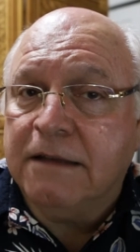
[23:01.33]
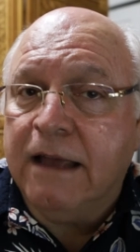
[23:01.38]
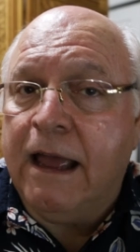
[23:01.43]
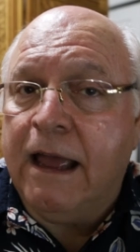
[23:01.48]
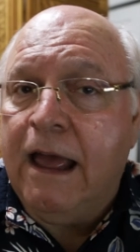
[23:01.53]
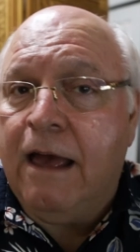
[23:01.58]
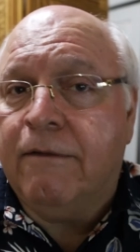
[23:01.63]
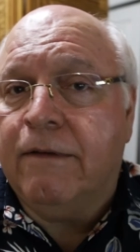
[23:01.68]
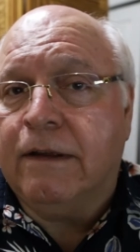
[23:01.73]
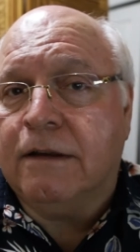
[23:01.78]
the
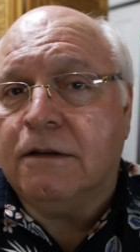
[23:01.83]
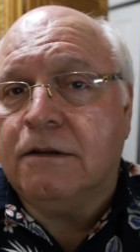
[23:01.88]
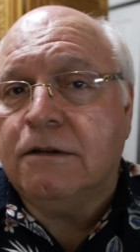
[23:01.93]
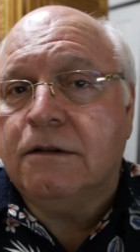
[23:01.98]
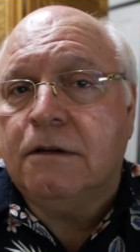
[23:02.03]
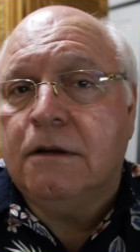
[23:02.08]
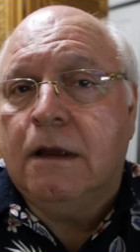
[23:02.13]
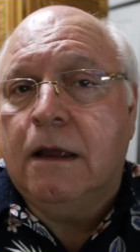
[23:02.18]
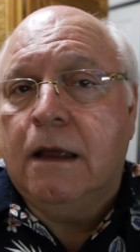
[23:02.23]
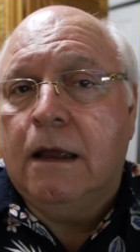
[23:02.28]

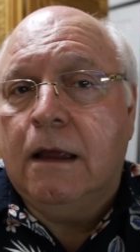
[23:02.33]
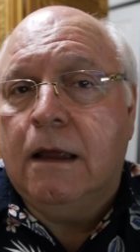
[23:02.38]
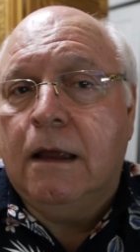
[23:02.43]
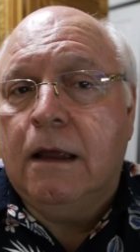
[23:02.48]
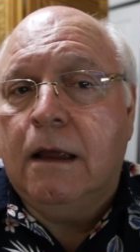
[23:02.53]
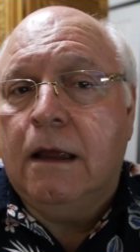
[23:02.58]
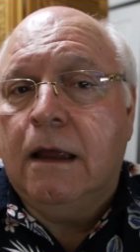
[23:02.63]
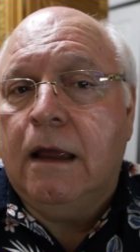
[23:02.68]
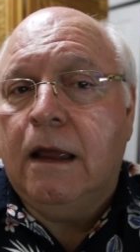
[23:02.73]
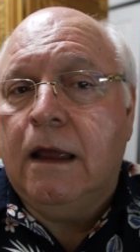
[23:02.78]
heavens.
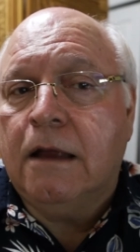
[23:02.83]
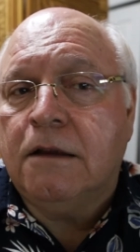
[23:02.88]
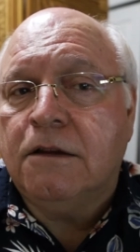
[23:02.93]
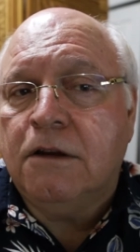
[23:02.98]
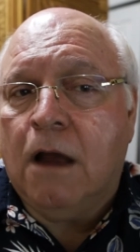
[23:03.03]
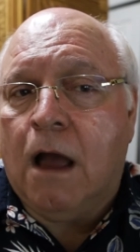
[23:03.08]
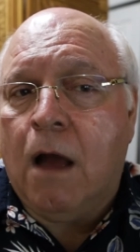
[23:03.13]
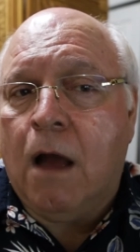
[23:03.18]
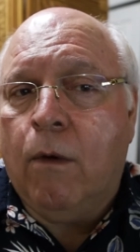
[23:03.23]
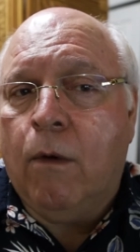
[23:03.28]
It's
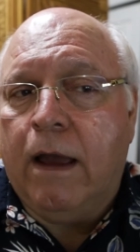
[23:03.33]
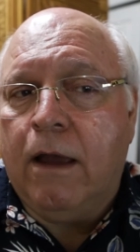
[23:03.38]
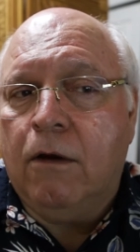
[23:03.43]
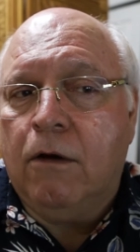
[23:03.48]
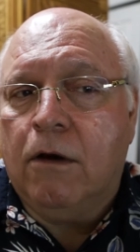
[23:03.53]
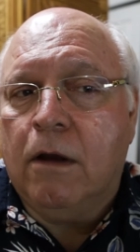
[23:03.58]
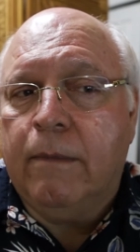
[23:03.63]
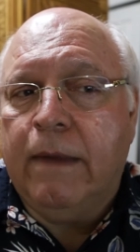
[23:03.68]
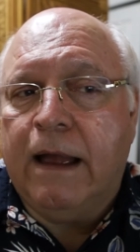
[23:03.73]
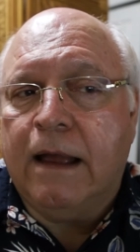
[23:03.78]
Yahweh who
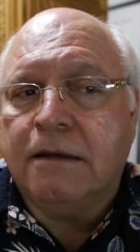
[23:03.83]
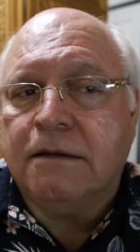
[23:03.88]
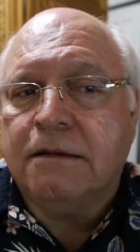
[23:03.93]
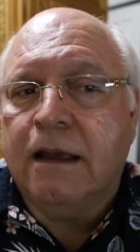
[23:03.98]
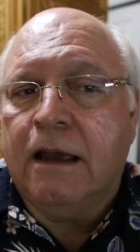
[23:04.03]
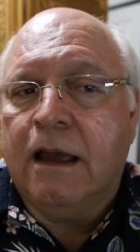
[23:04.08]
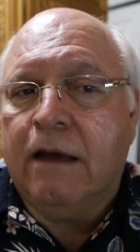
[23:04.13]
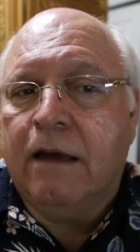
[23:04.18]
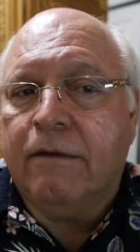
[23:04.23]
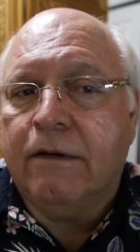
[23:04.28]
commands the
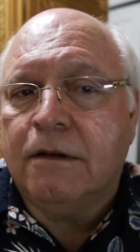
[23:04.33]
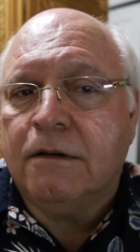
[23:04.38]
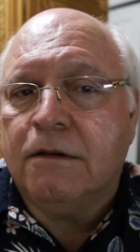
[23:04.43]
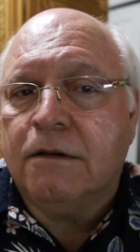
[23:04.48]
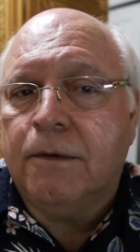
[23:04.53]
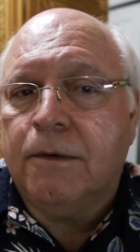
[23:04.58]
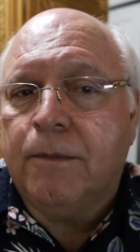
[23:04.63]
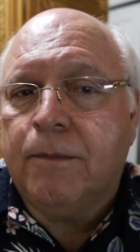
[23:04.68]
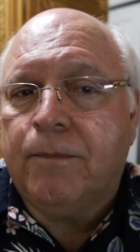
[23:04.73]
heavens.